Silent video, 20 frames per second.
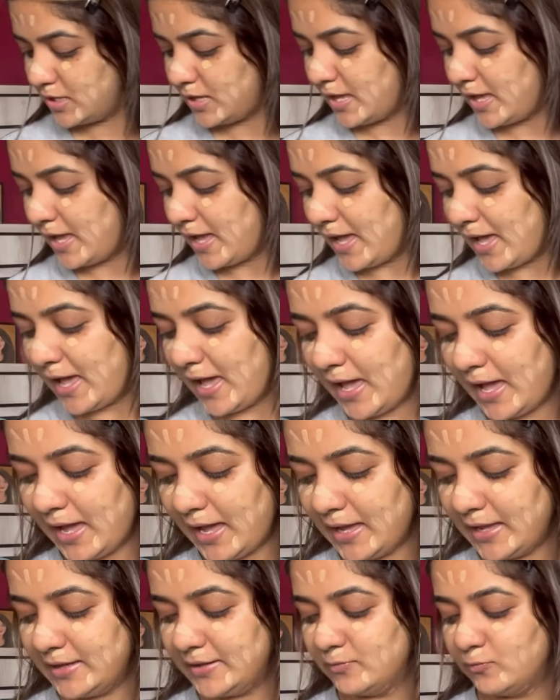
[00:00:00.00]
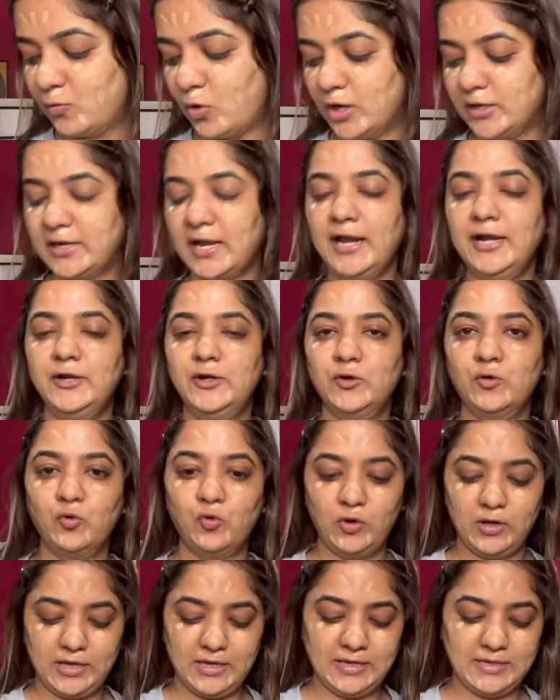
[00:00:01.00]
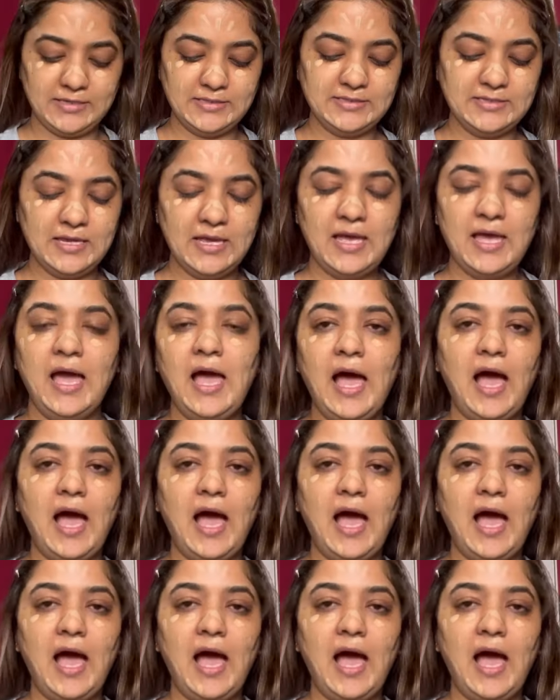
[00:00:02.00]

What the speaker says: And what I do is